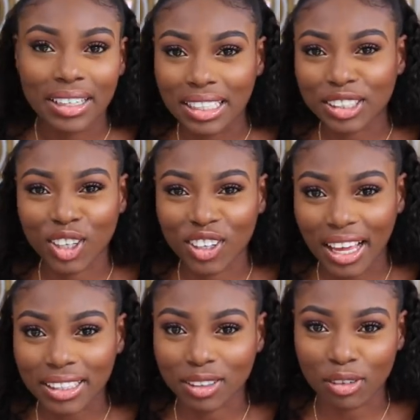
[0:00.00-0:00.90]
Is it too
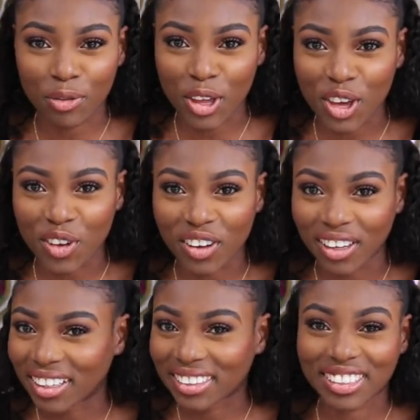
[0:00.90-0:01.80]
late to review?
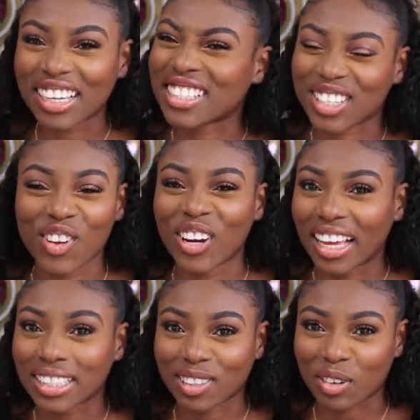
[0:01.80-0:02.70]
It's too
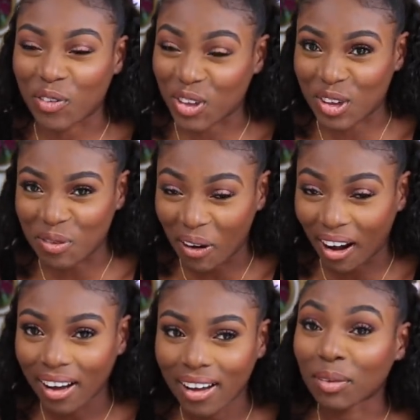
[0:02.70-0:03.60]
late to review,
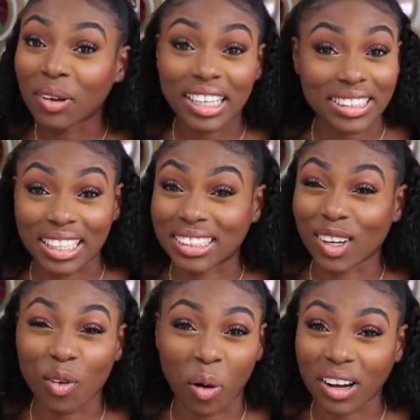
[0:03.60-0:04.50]
but to be honest, I
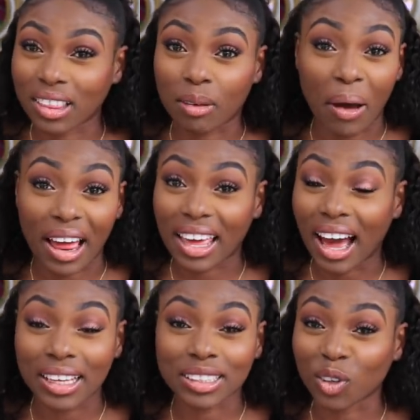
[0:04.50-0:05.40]
still wanted the
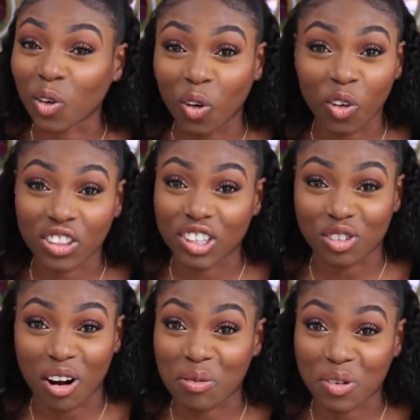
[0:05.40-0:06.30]
palette. I saw all the
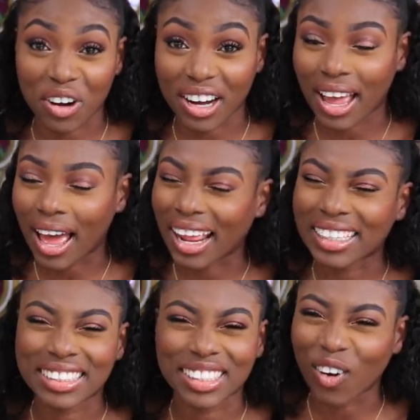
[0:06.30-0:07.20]
drama on it and I
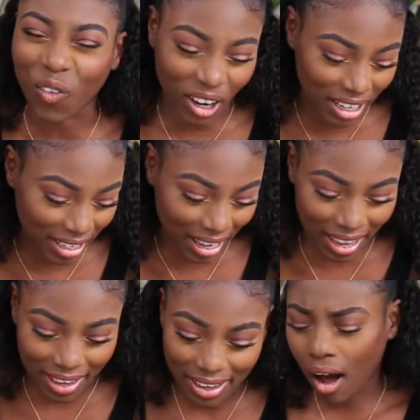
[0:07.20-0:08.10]
still wanted
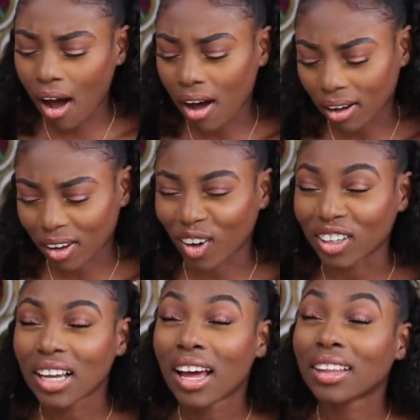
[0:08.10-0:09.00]
it. Oh
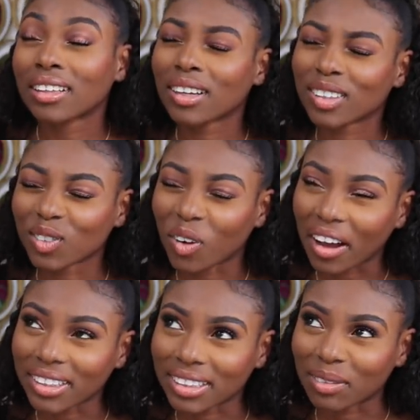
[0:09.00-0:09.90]
gosh,
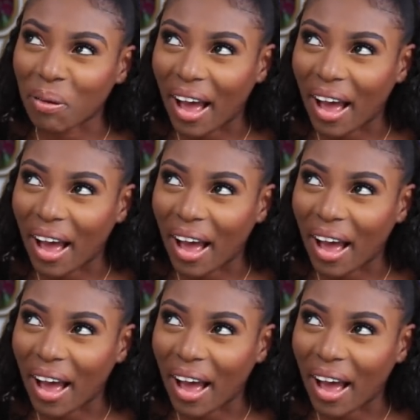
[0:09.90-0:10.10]
why does the